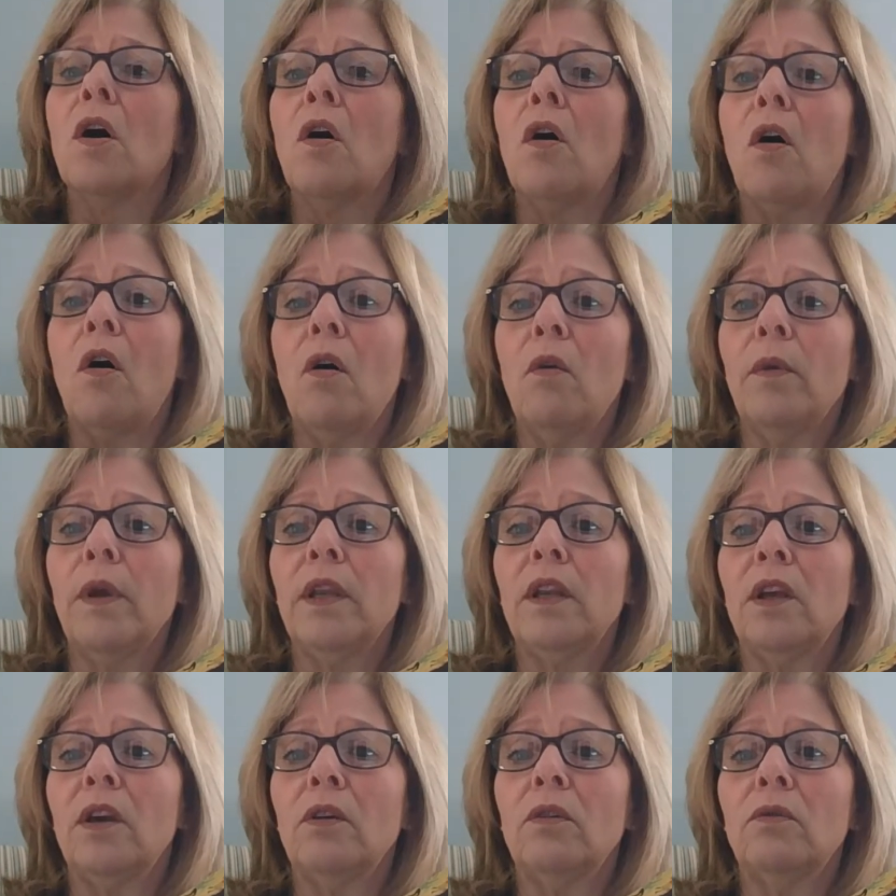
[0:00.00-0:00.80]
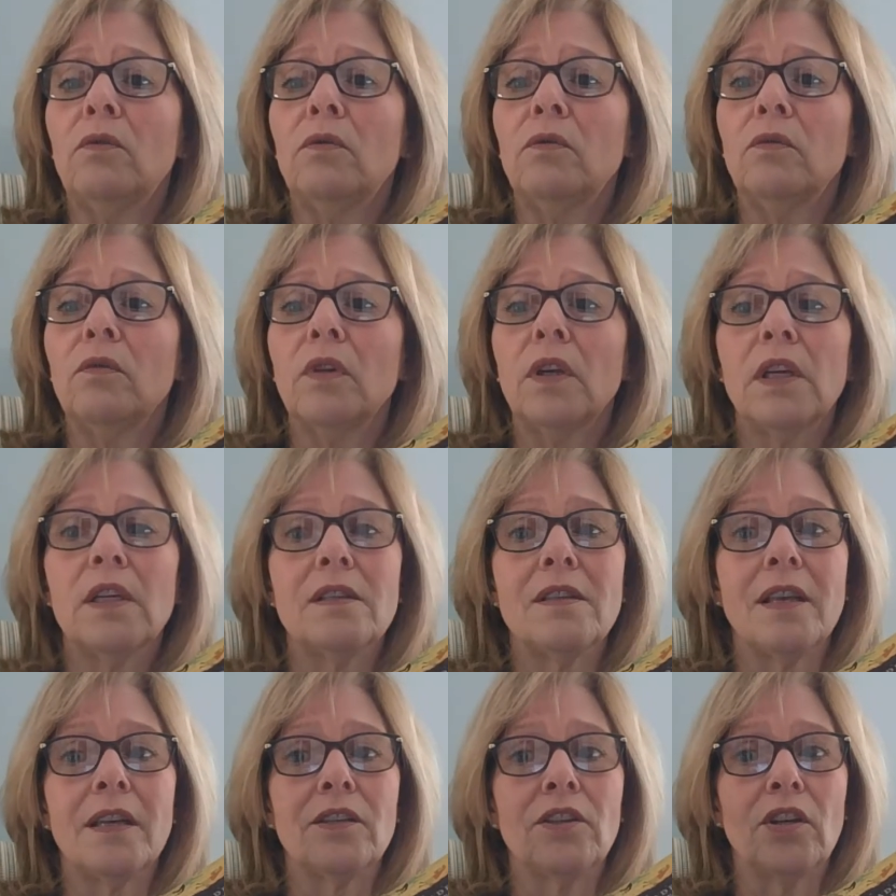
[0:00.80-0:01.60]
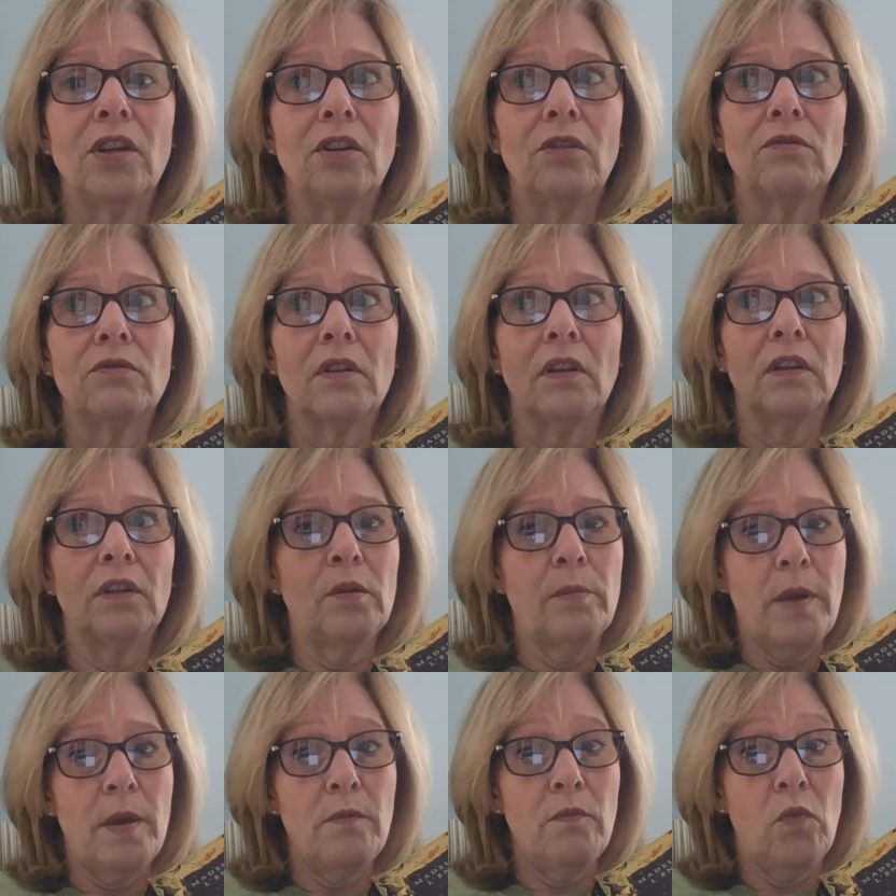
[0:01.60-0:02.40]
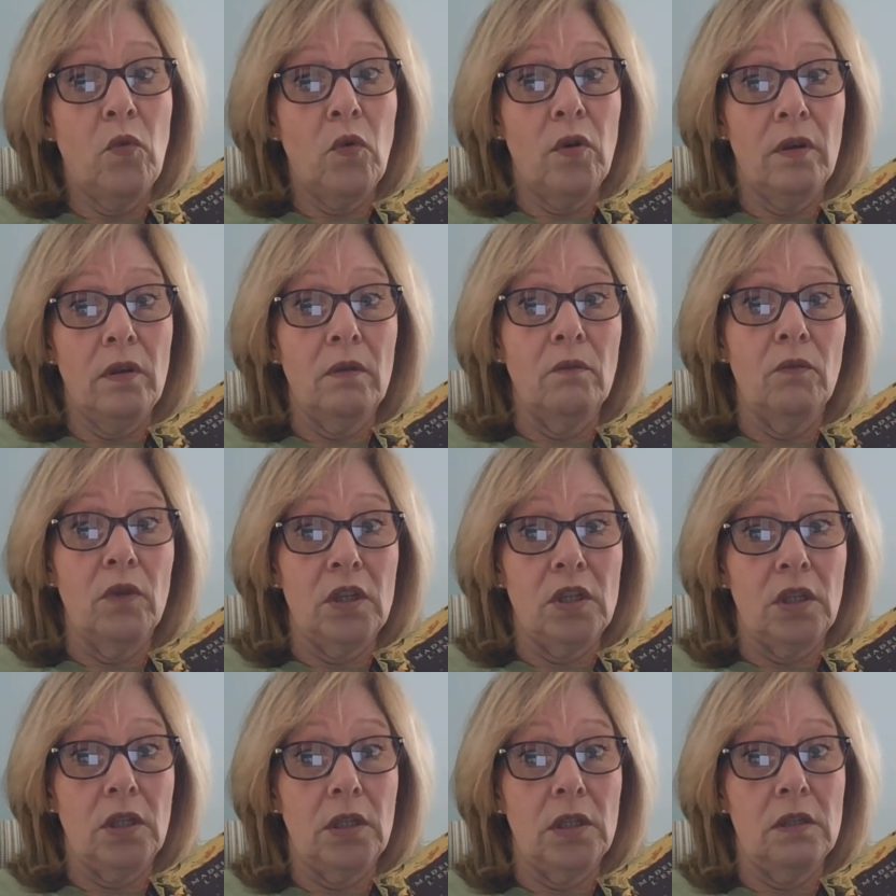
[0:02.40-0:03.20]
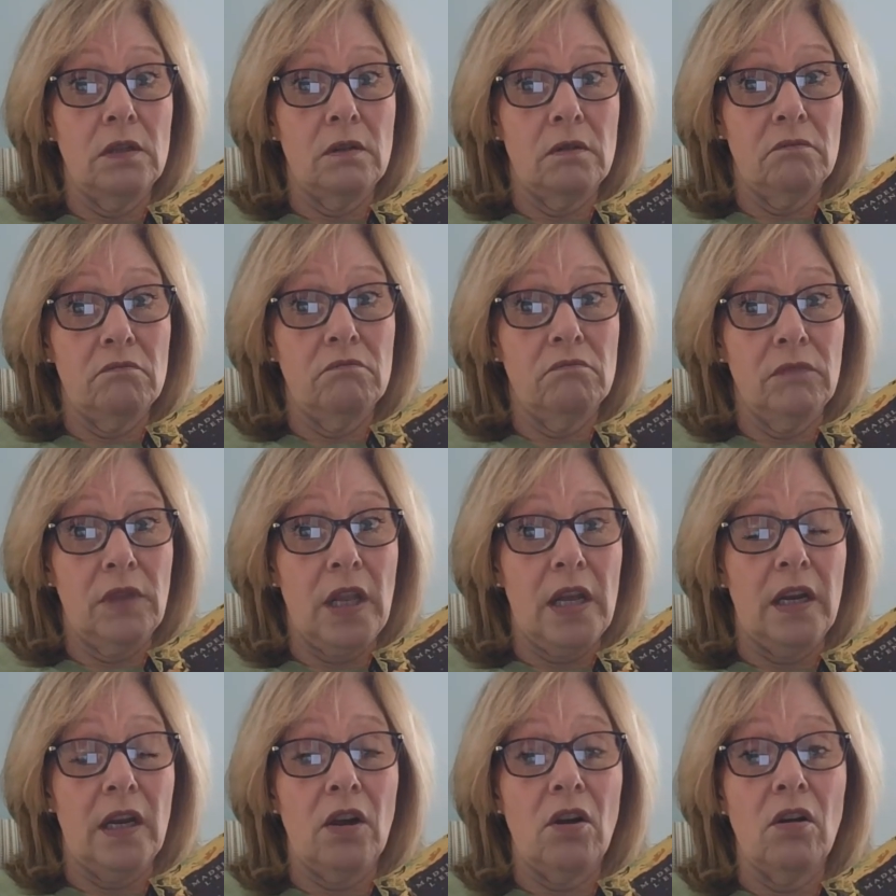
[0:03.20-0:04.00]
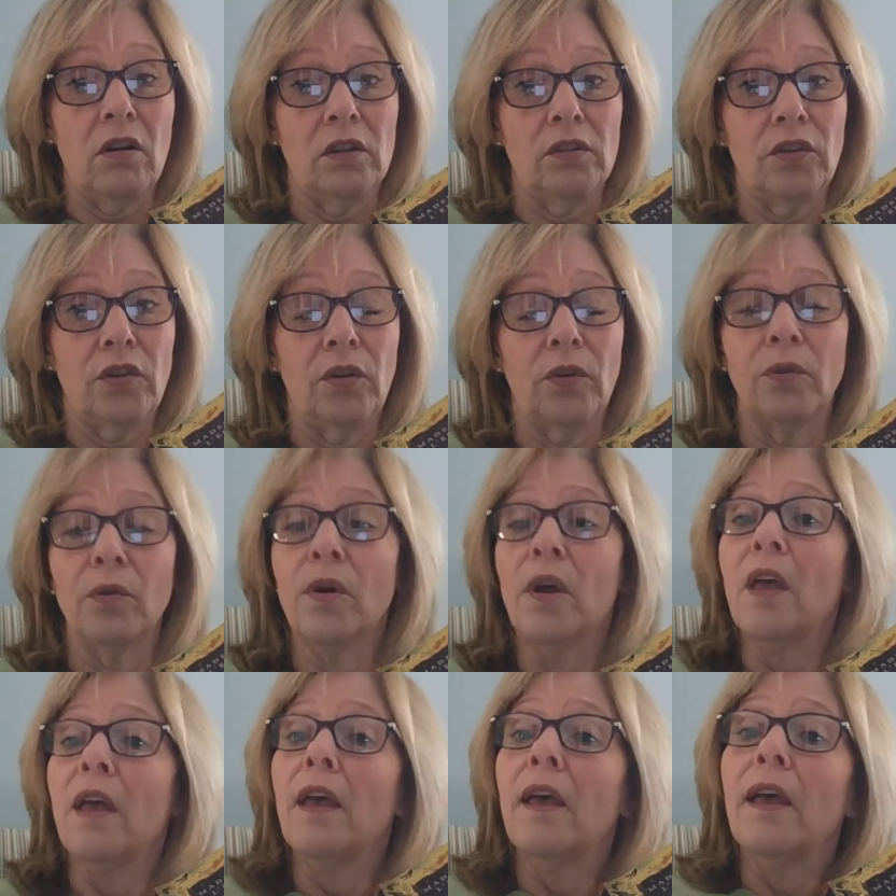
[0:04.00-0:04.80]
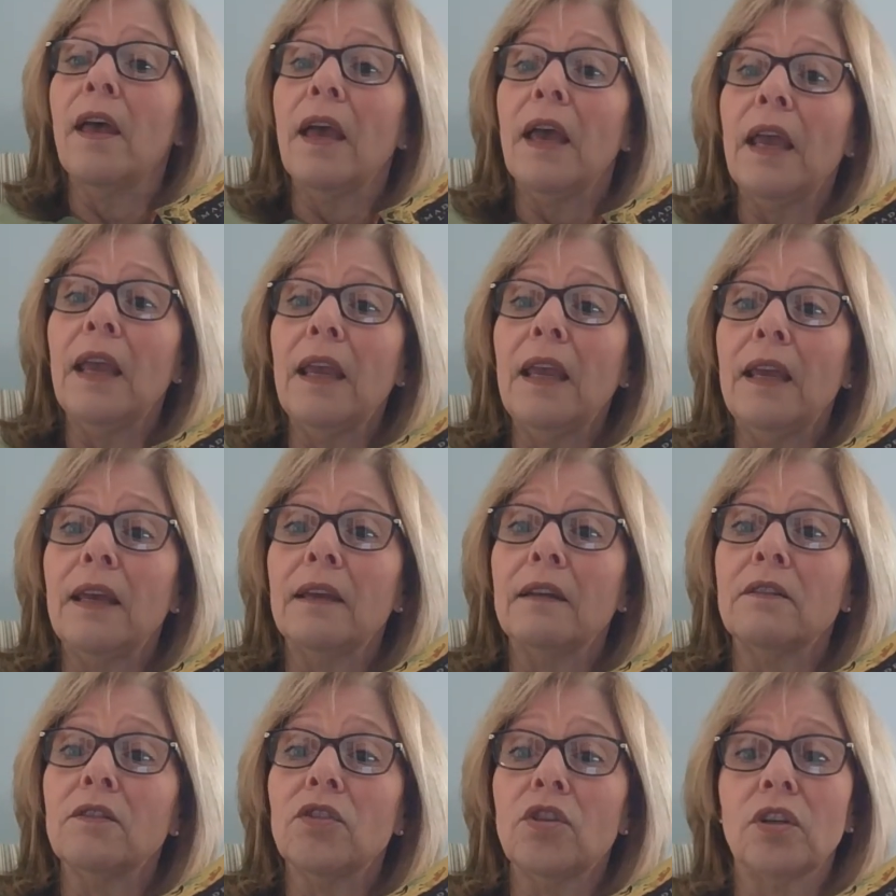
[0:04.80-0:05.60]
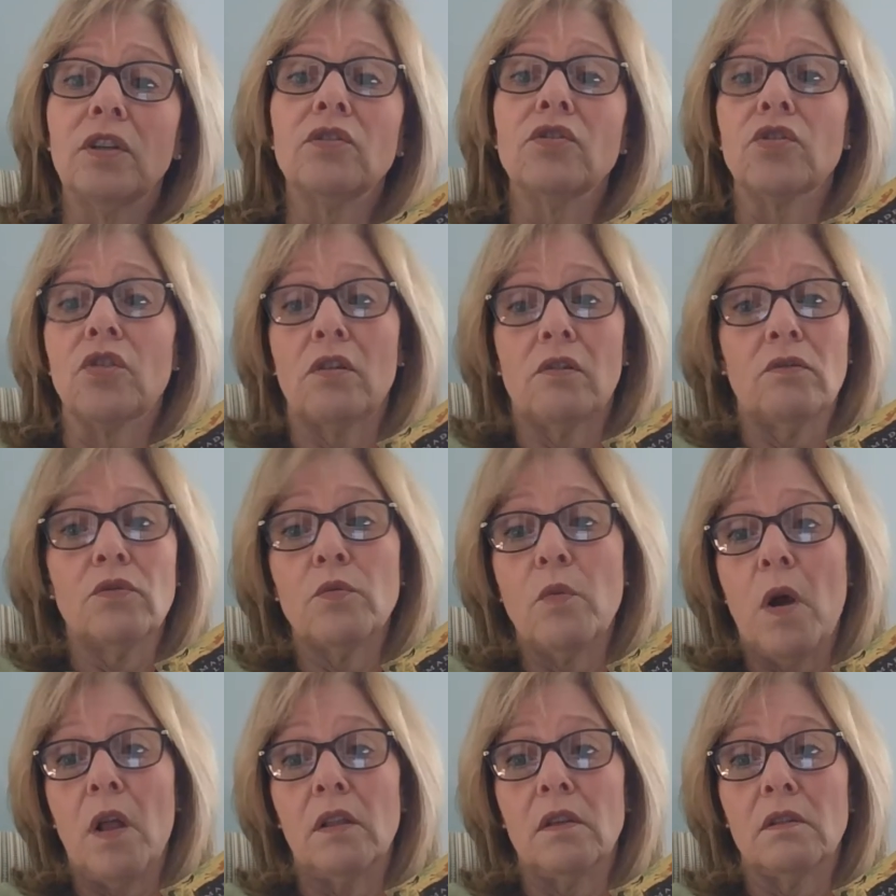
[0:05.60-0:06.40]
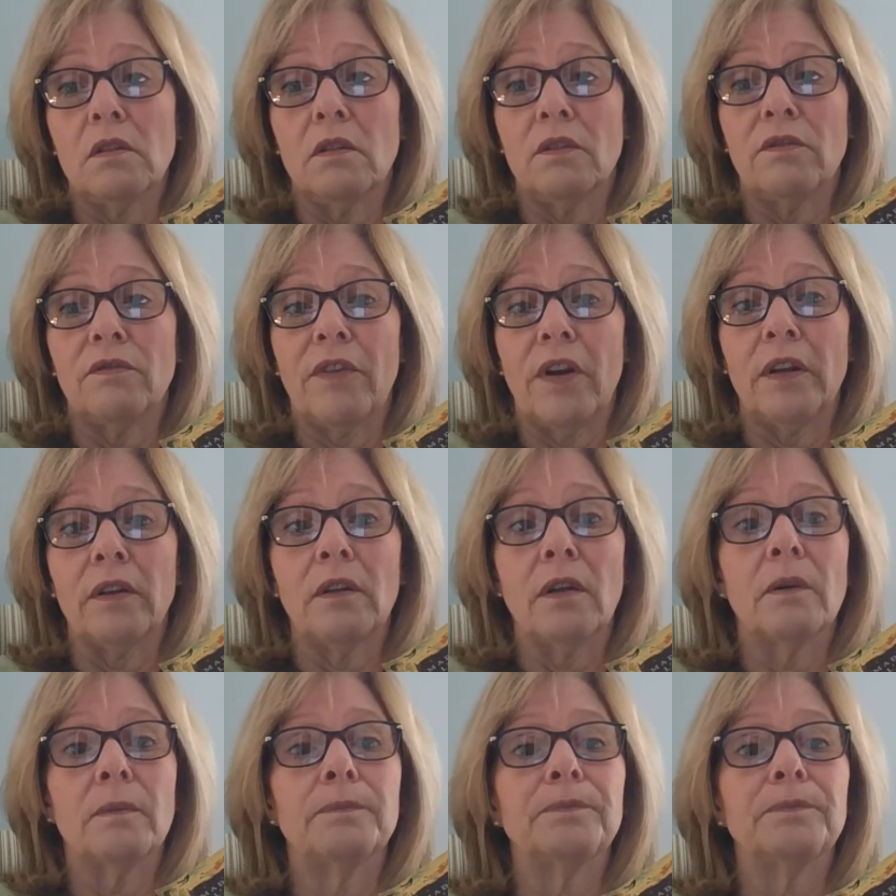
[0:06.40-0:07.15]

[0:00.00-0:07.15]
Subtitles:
All we know is that she knows a little bit more than what she's letting on to, and she's Charles Wallace's friend.